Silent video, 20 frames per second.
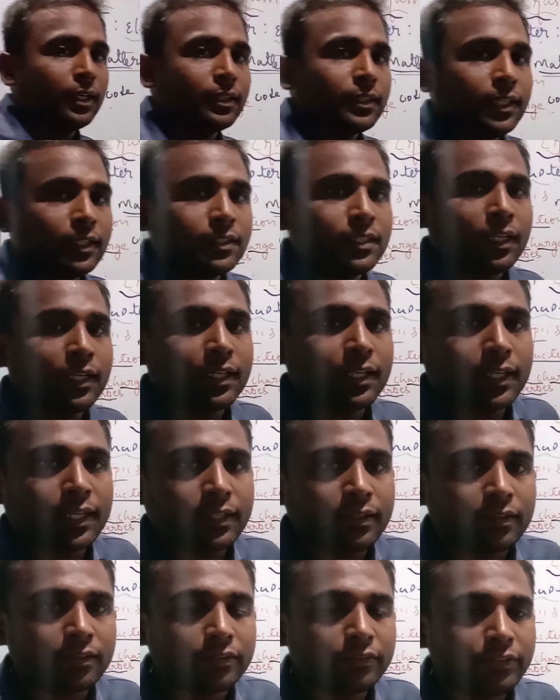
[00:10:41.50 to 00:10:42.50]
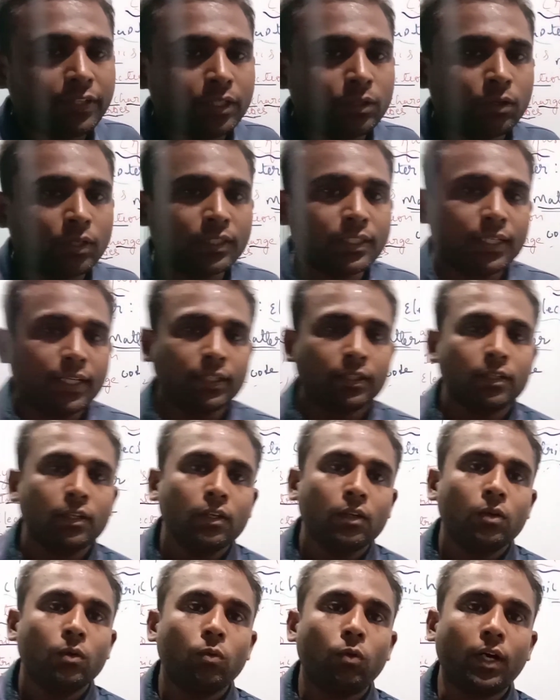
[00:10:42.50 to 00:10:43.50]
Dear children, we know that
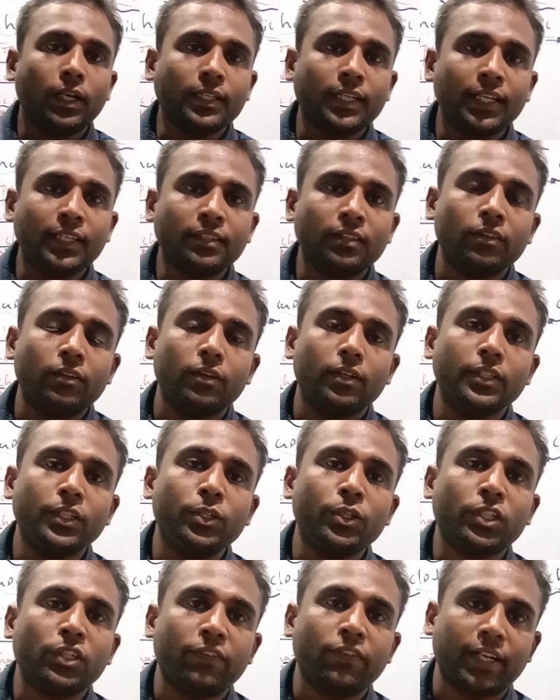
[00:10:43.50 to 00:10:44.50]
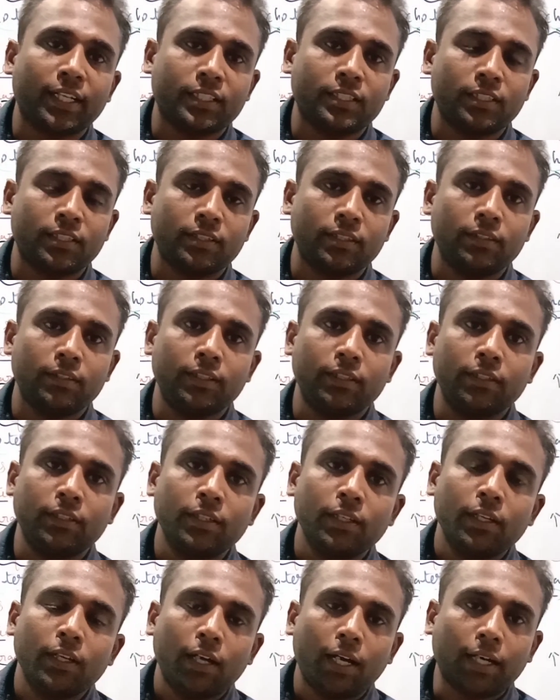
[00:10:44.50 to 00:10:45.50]
what is unit vector.
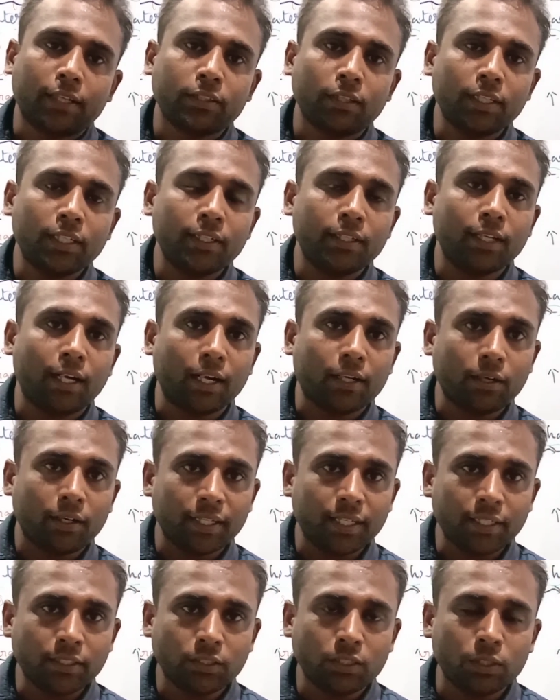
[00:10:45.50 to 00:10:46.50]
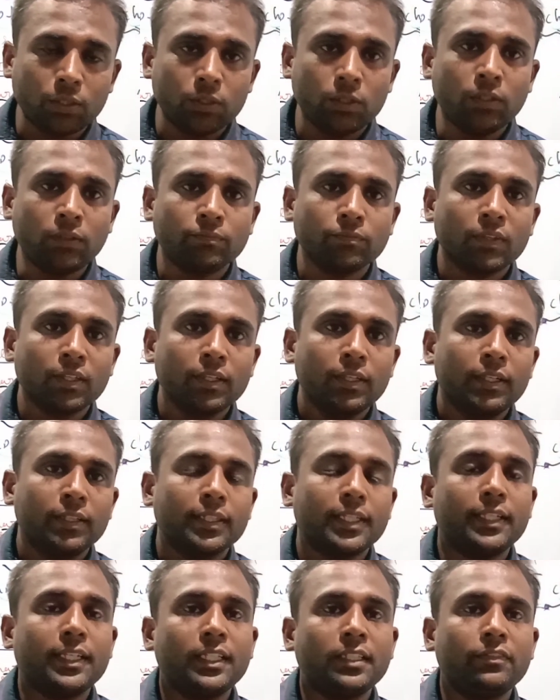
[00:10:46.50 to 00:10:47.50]
According to,
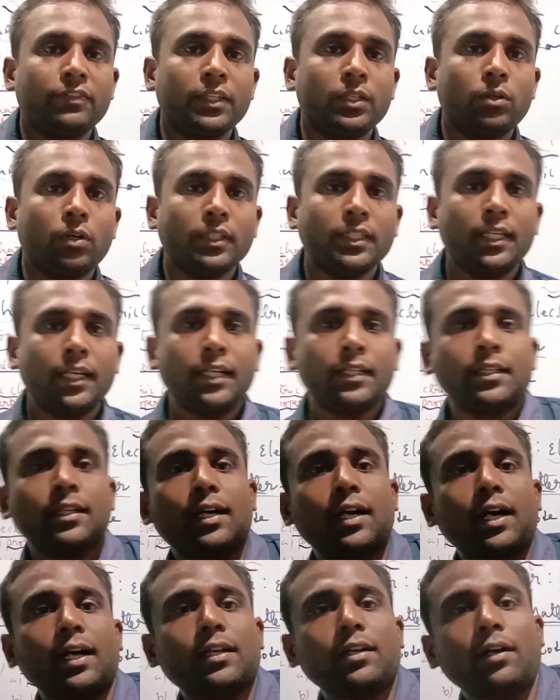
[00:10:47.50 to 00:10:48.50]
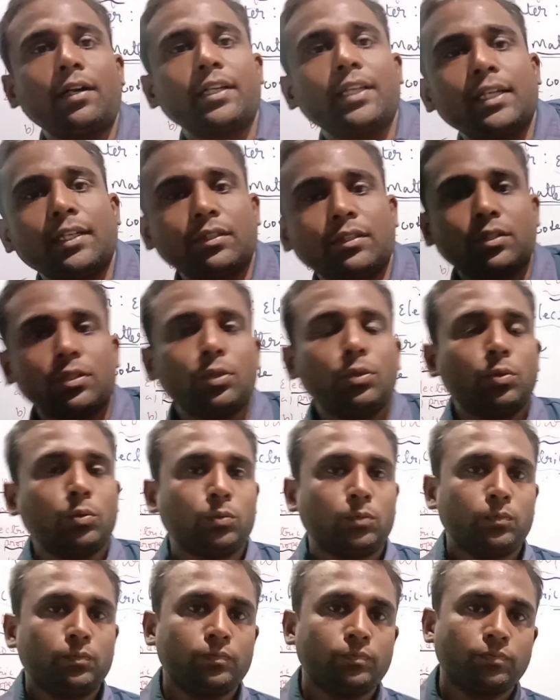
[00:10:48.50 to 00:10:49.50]
that is, we know that according
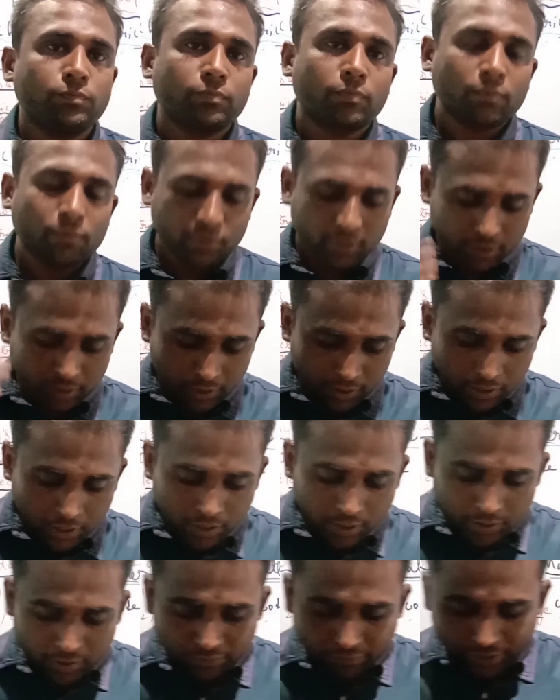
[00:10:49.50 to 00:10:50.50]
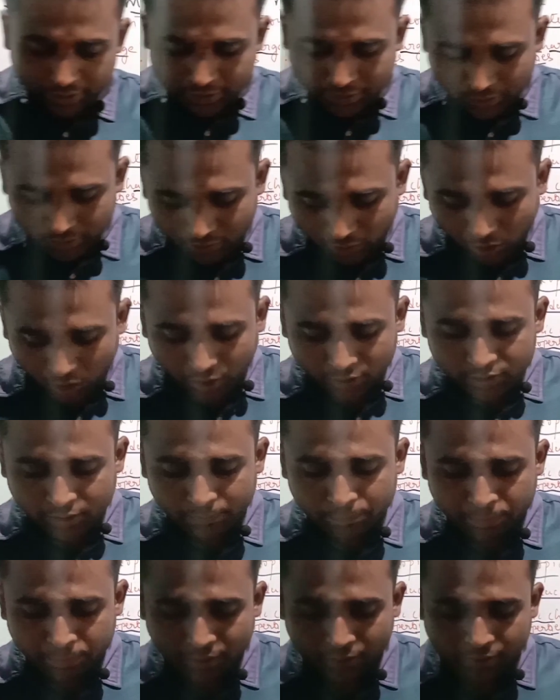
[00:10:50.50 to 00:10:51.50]
to vector
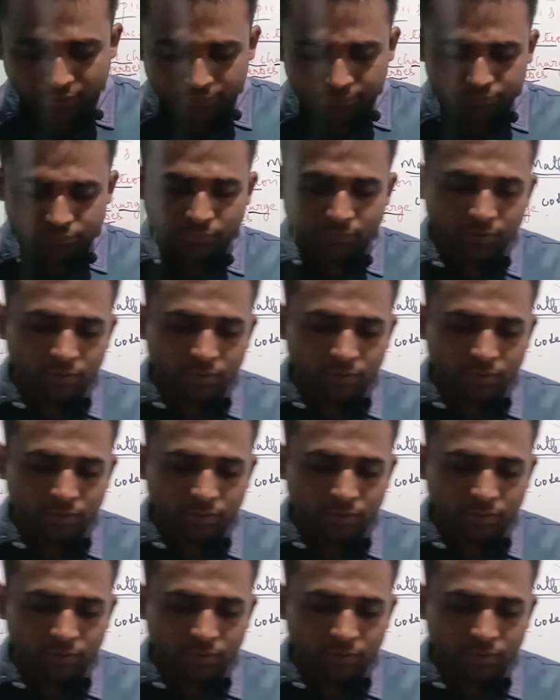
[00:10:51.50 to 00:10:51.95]
algebra,